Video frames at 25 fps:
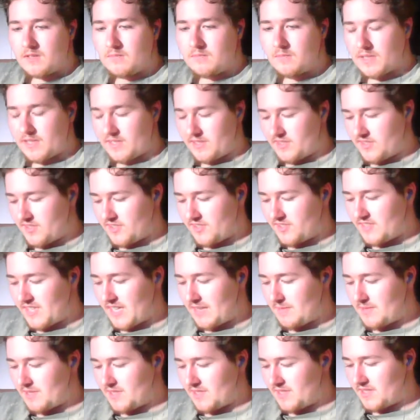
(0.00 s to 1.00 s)
My
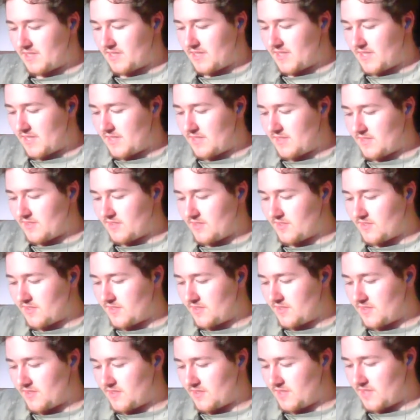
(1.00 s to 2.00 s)
stamina
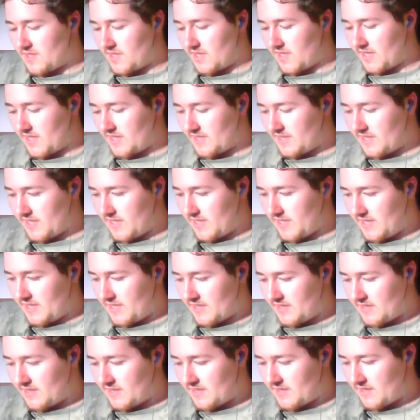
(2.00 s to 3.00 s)
is
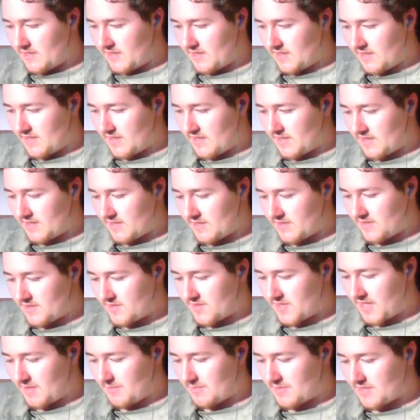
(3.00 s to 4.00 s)
19, the
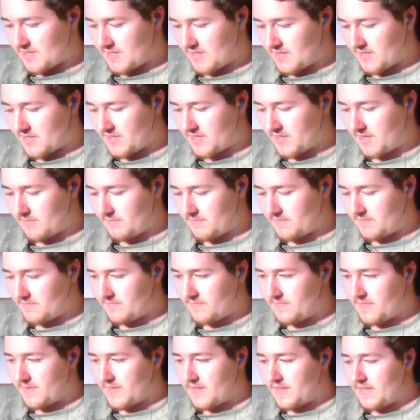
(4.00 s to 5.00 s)
same as last time.
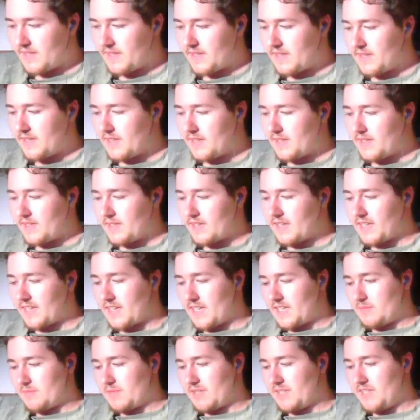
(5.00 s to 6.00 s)

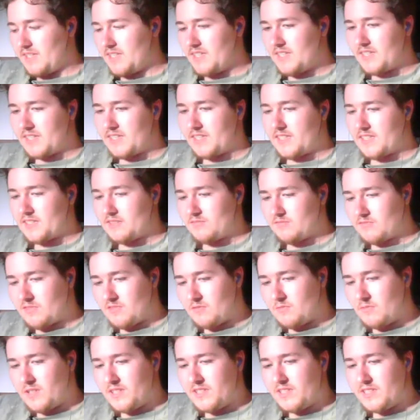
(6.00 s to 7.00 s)
And my luck is
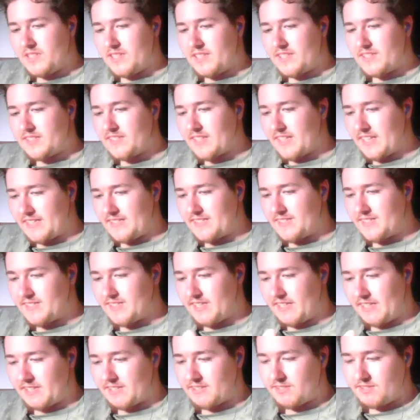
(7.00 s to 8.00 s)
roll 1 dice, add
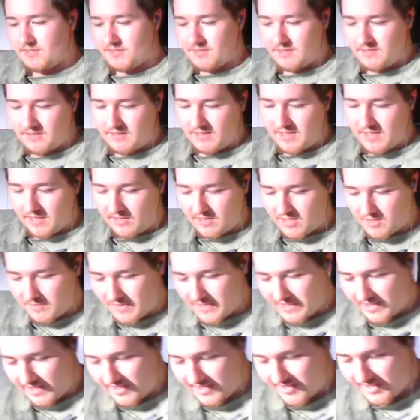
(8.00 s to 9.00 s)
6. There goes
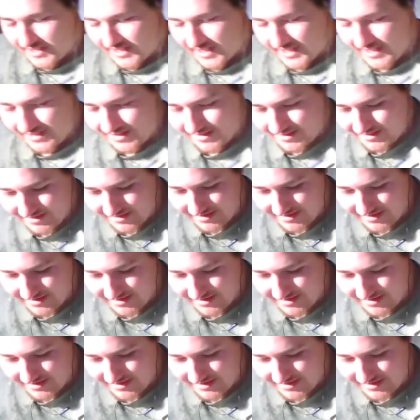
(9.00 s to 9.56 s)
my dice again.